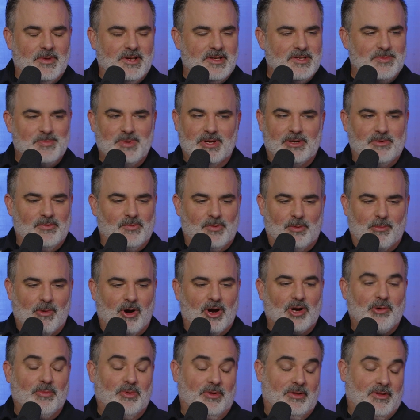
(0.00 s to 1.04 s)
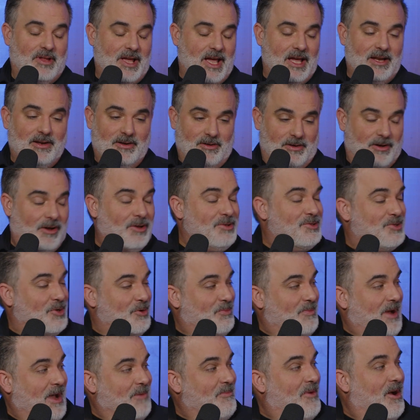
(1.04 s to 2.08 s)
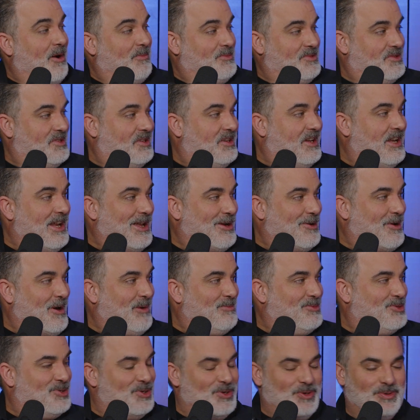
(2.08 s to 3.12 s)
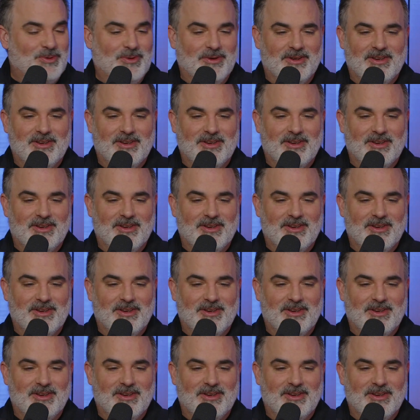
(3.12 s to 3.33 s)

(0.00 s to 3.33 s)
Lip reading: has been remarkable. And also, my mom's an Enneagram 2.